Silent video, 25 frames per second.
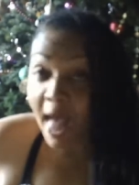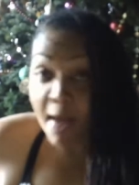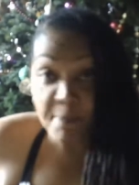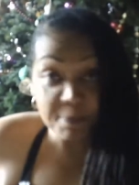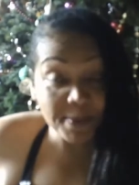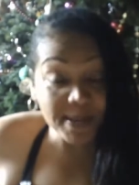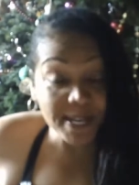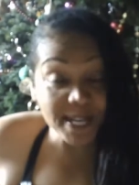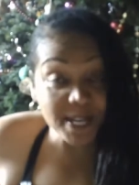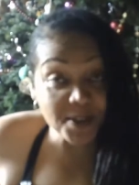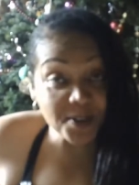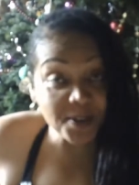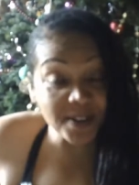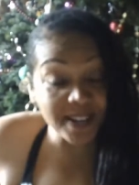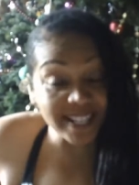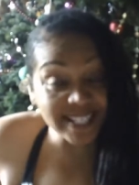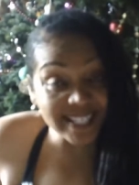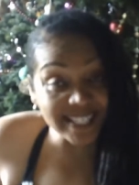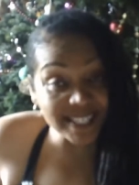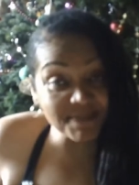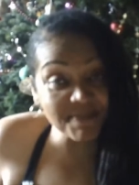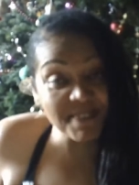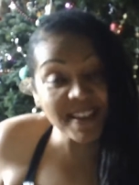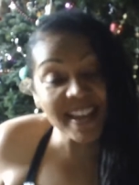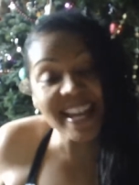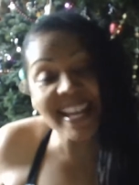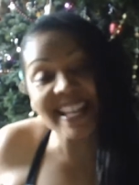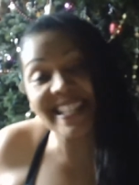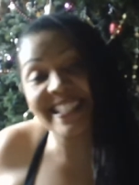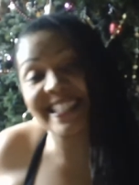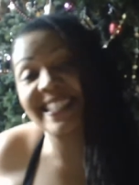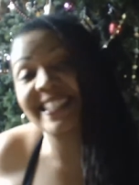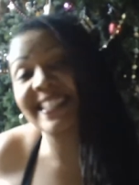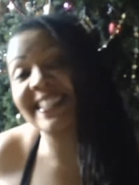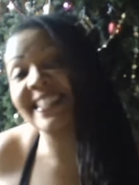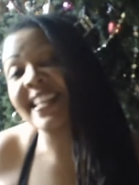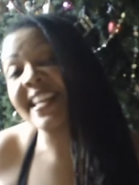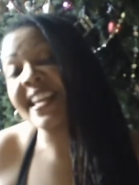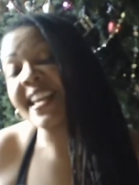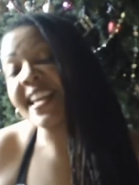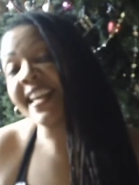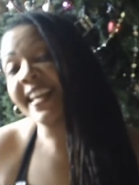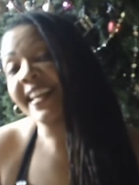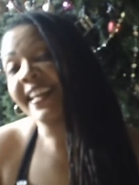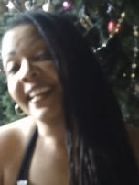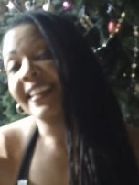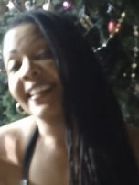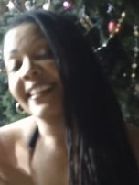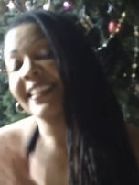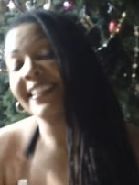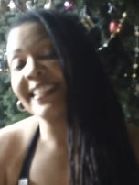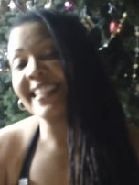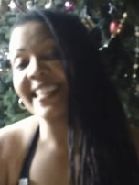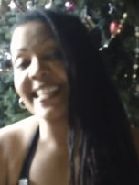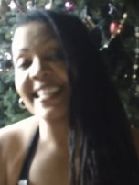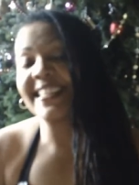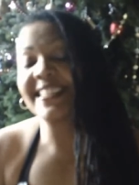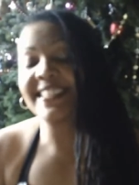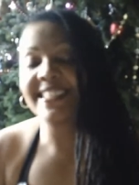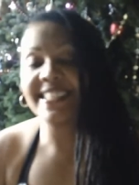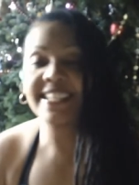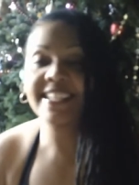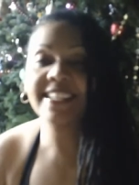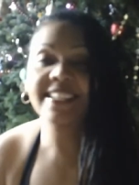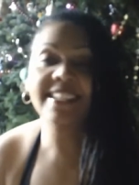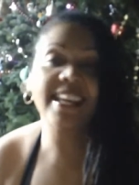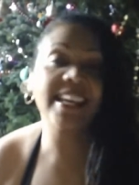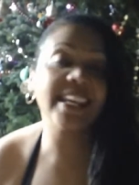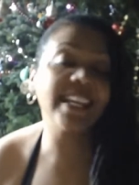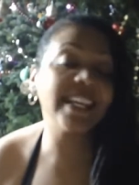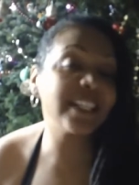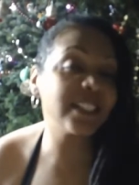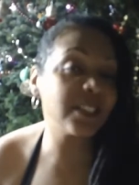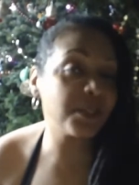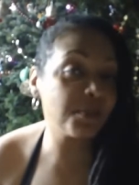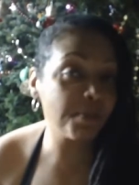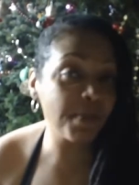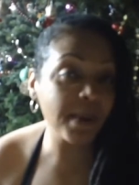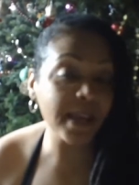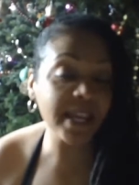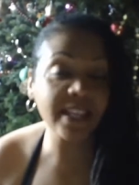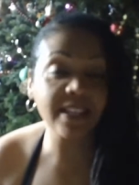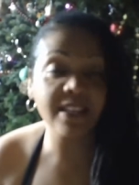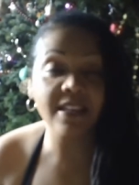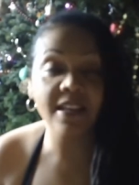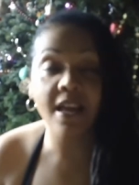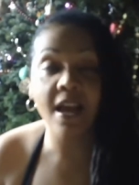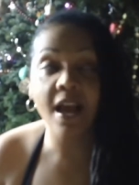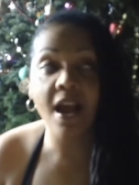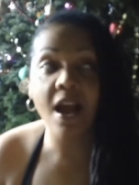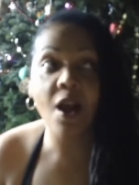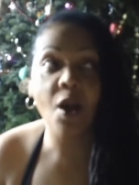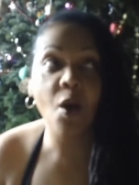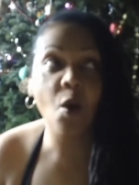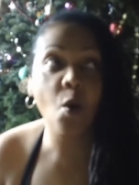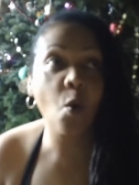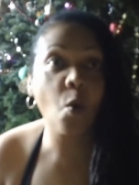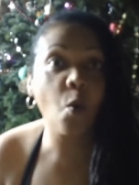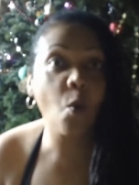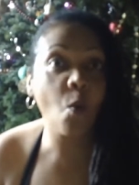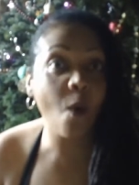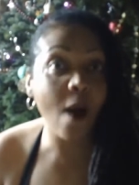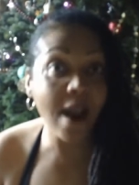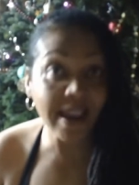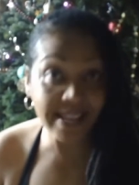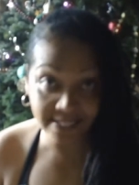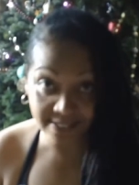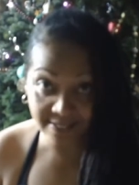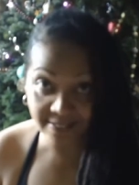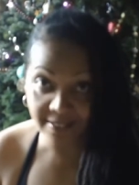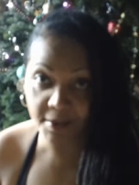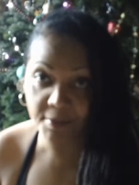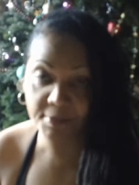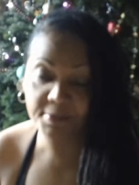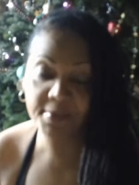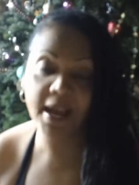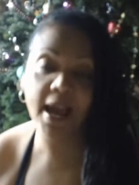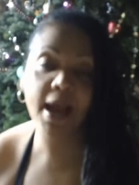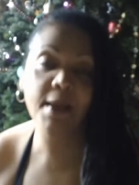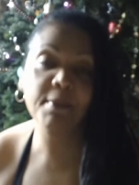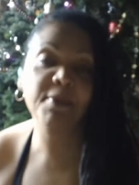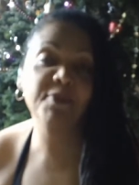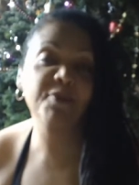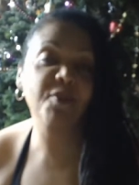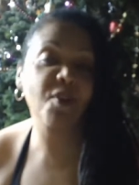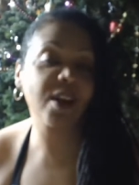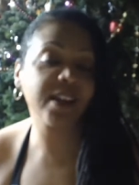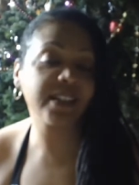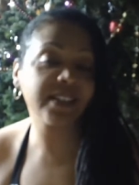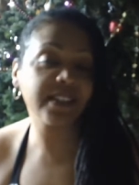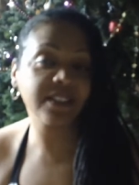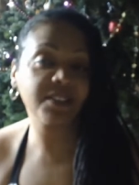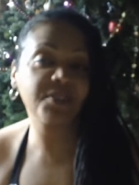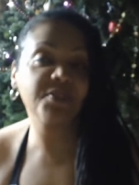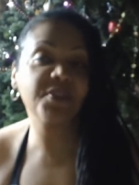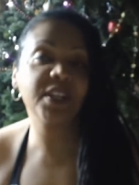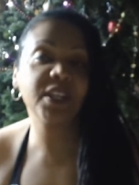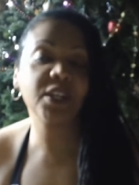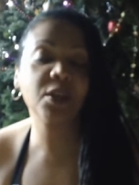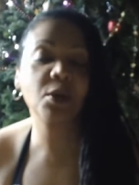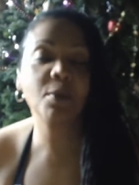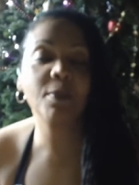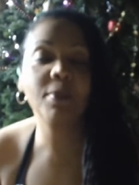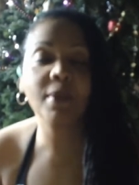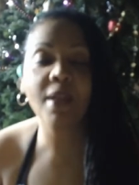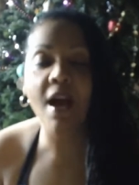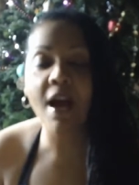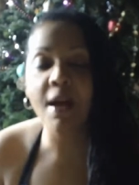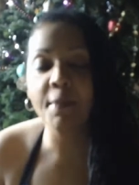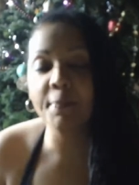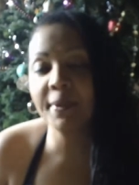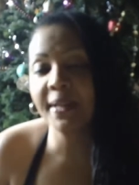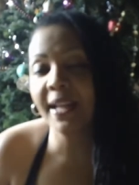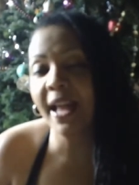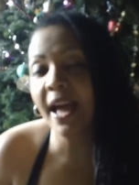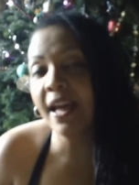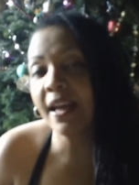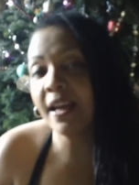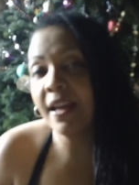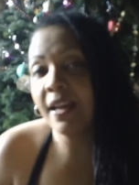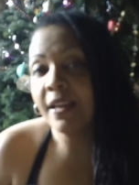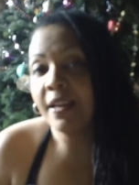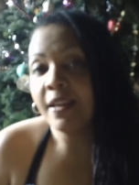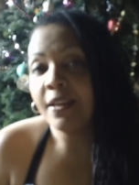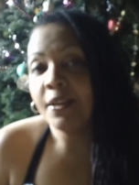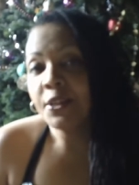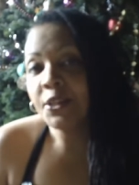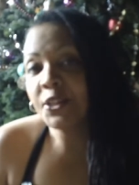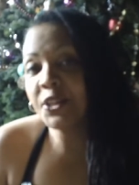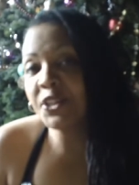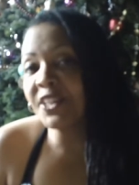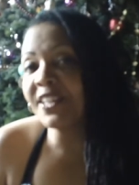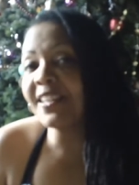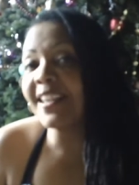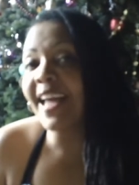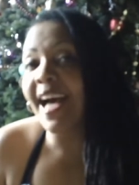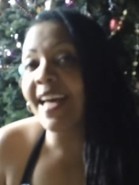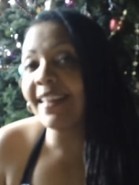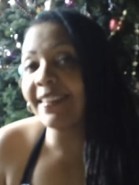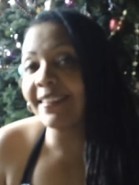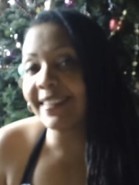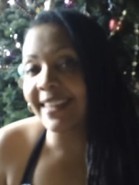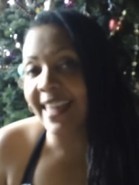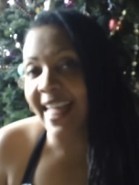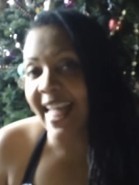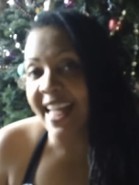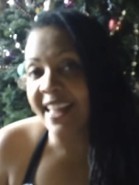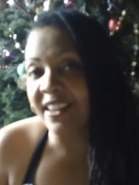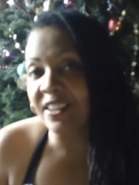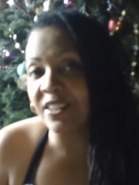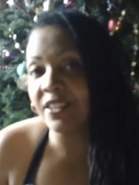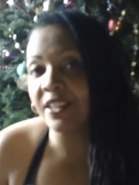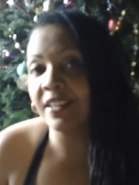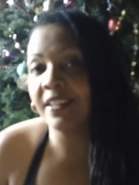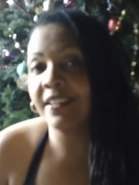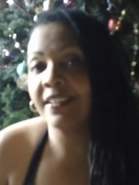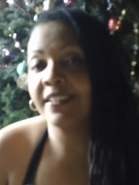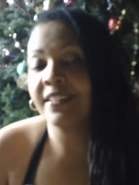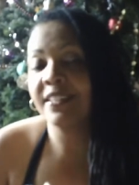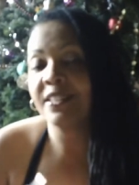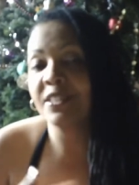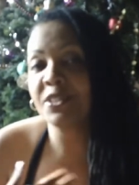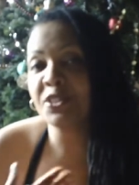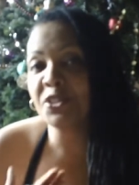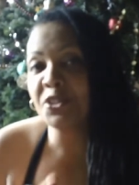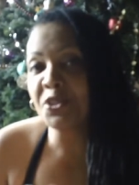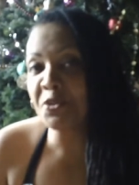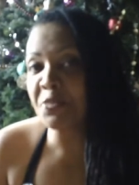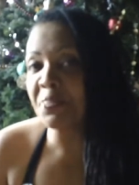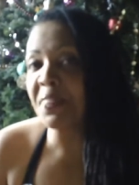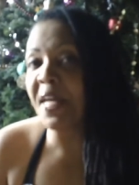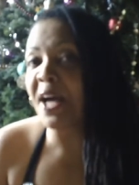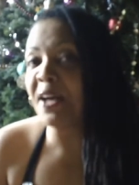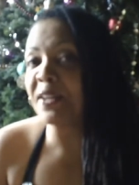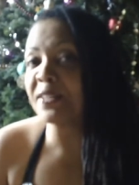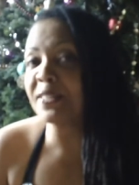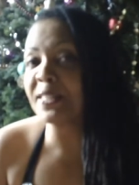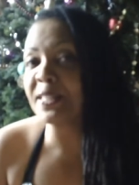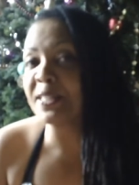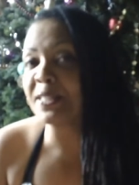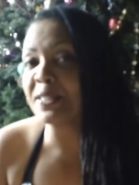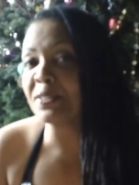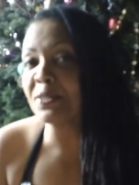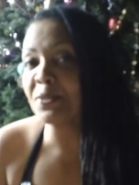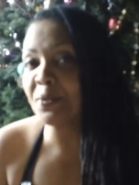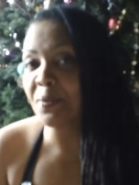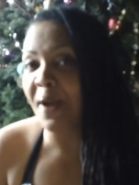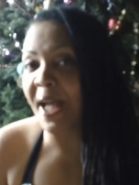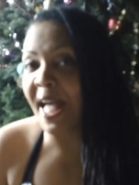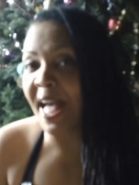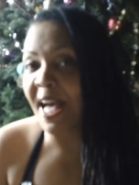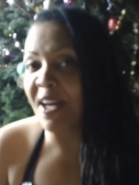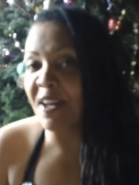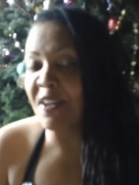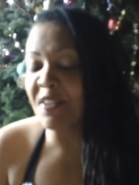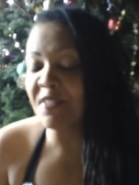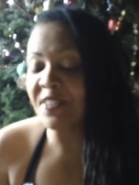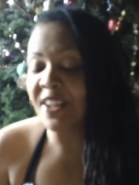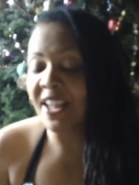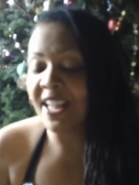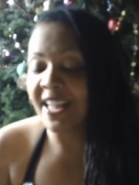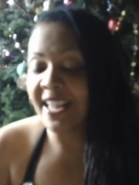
Happy Christmas! Listen, it's been quite some time before I did a video blog, but I could not let 2012